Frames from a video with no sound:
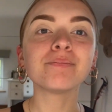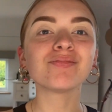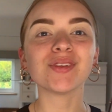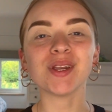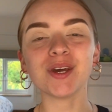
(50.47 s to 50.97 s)

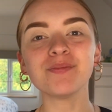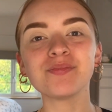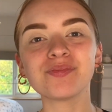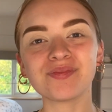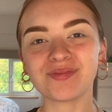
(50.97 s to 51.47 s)
you know,
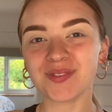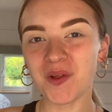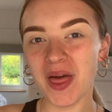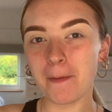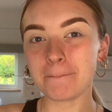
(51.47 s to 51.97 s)
all
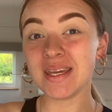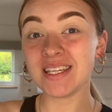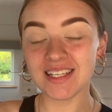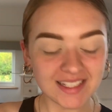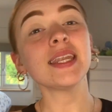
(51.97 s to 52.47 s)
that
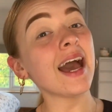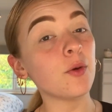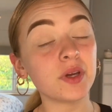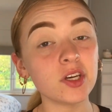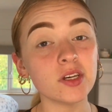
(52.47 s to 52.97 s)
business. Now,
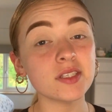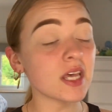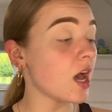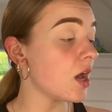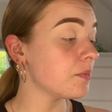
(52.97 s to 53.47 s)
because
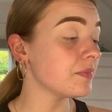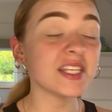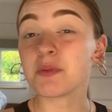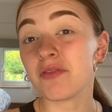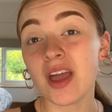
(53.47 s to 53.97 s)

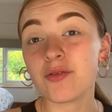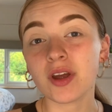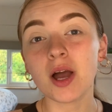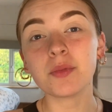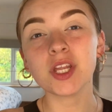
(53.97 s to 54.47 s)
it's my
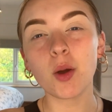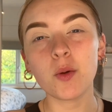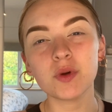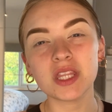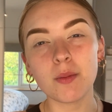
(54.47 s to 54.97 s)
favourite, I'm going to go in
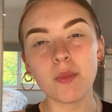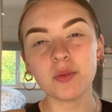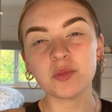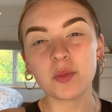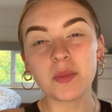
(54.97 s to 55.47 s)
with the
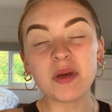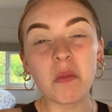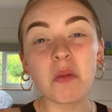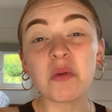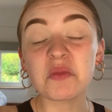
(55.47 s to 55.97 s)

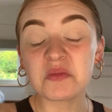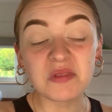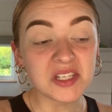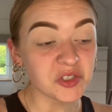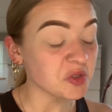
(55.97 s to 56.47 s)

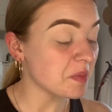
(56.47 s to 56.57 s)
Mmmmitchell